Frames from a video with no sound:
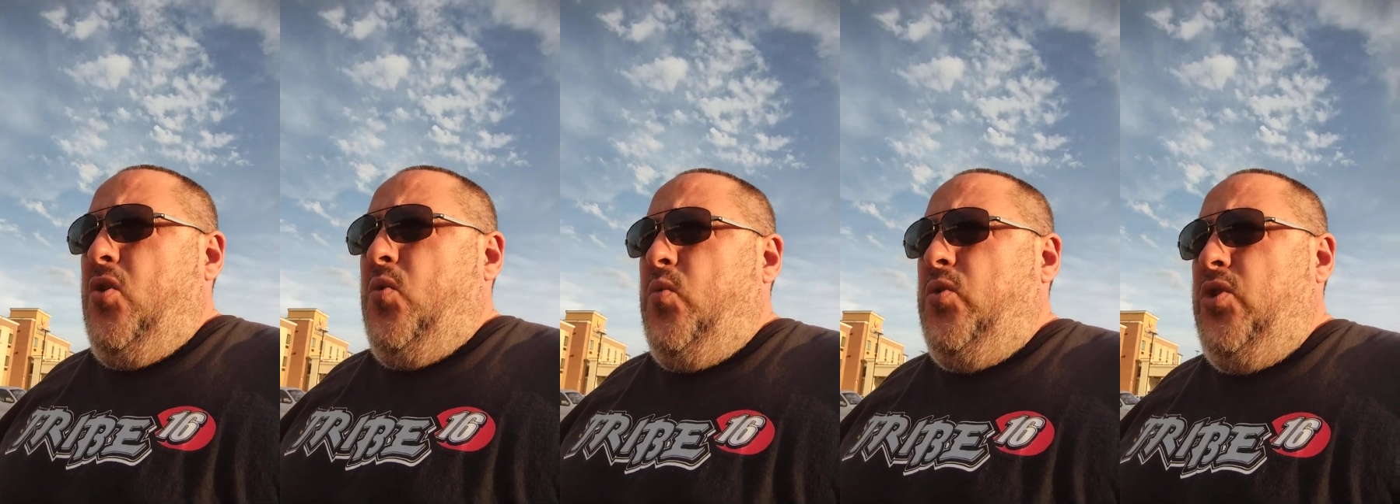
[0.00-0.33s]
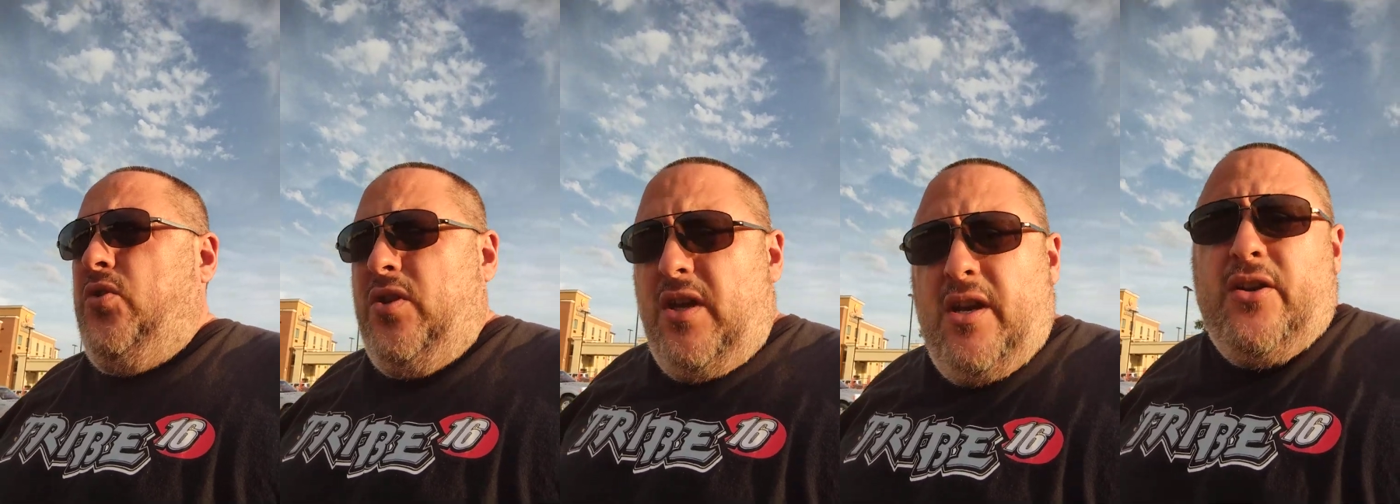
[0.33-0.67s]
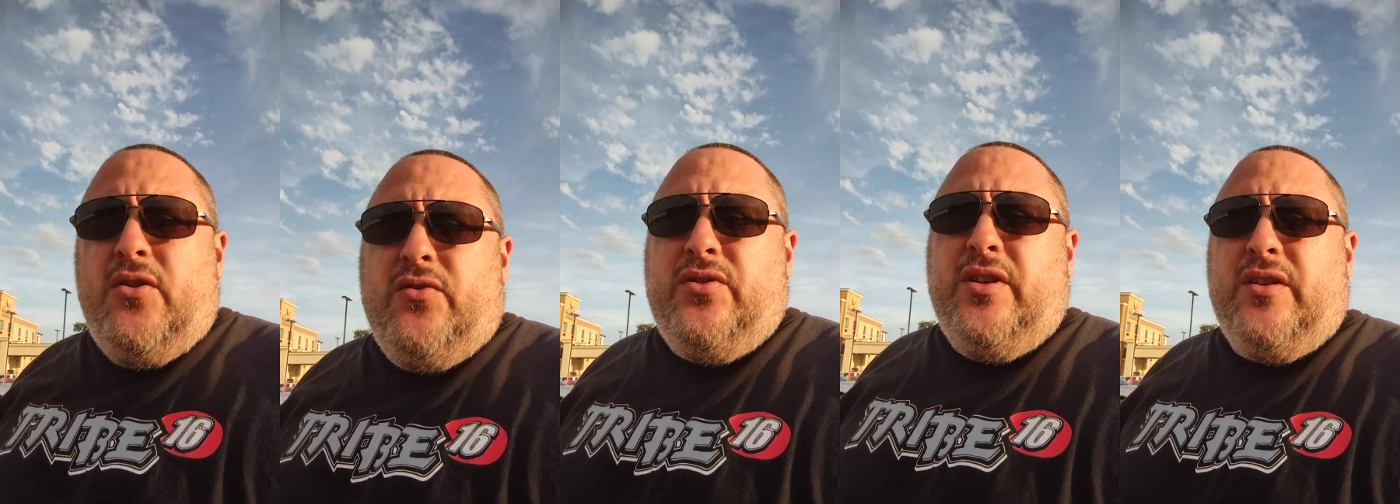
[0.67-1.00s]
When you get a
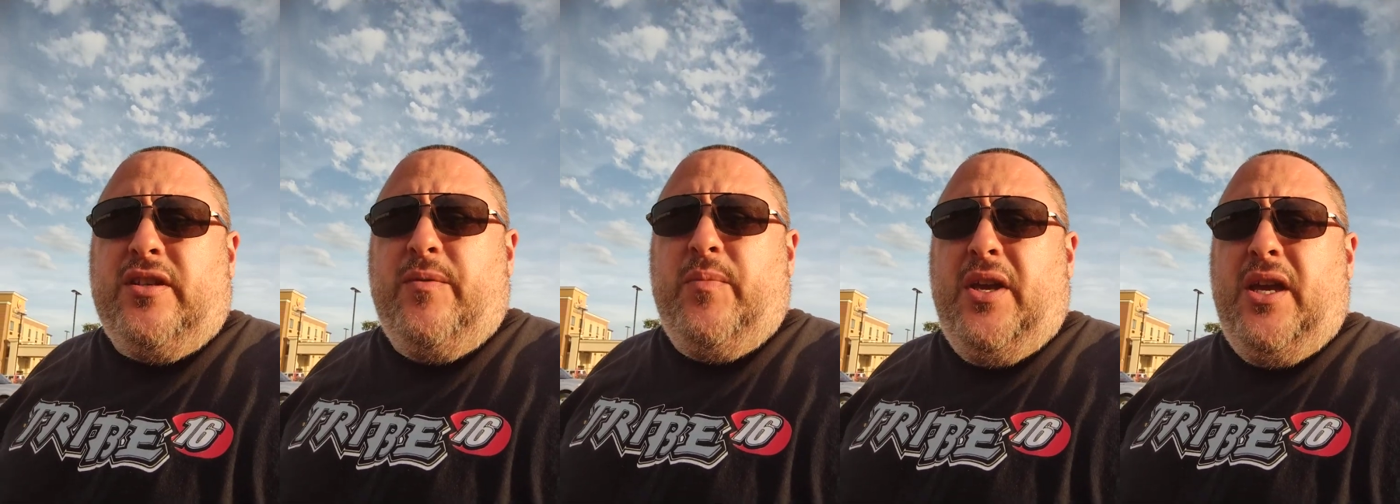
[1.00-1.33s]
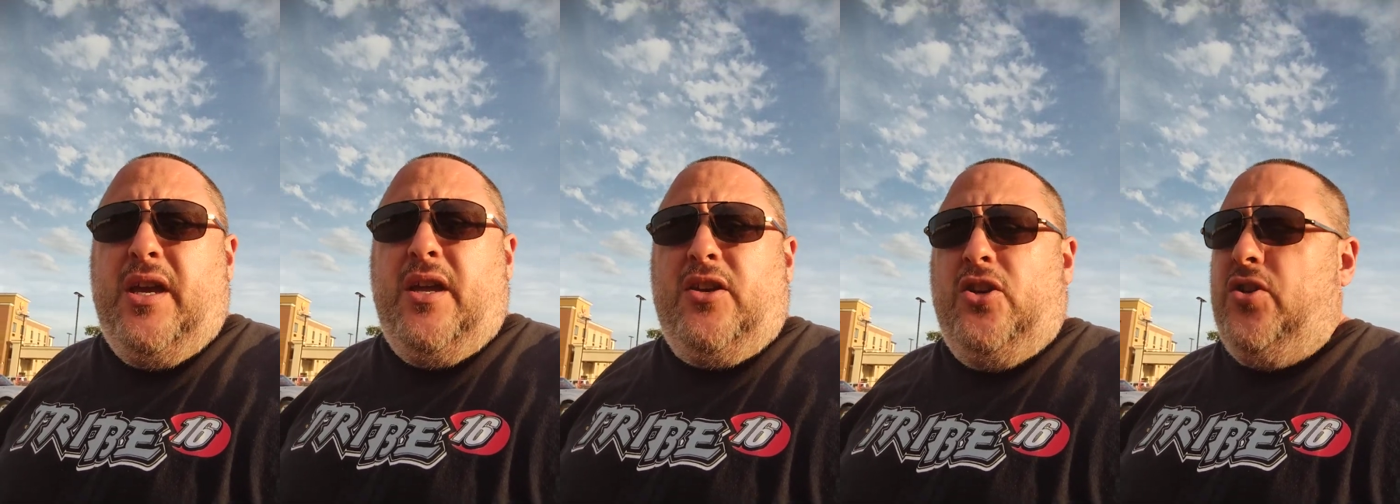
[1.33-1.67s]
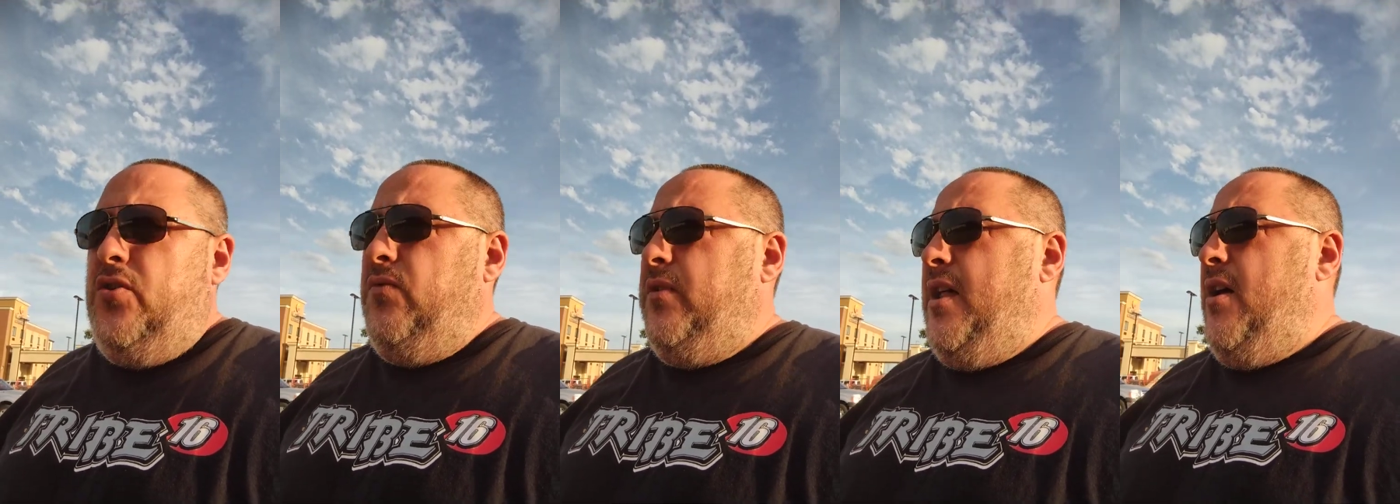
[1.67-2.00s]
new system in and
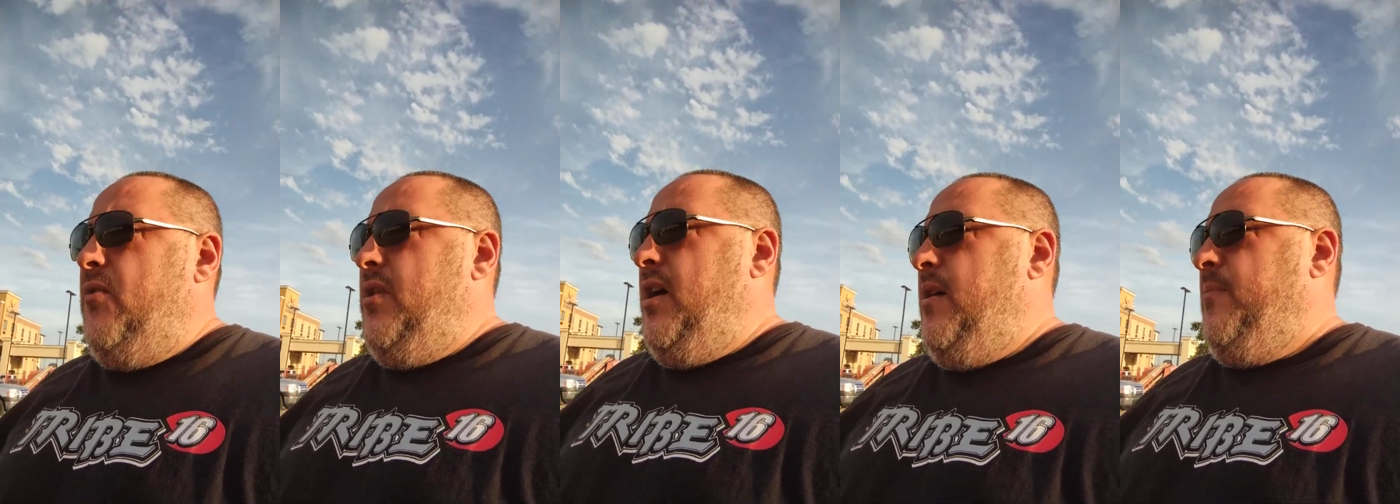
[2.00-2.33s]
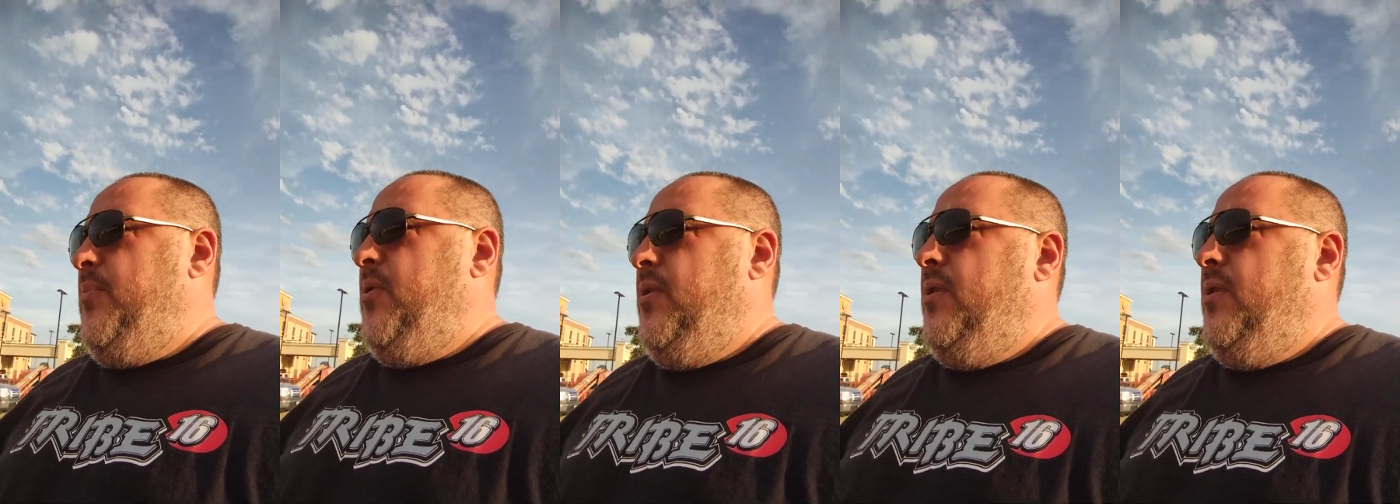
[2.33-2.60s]
you load up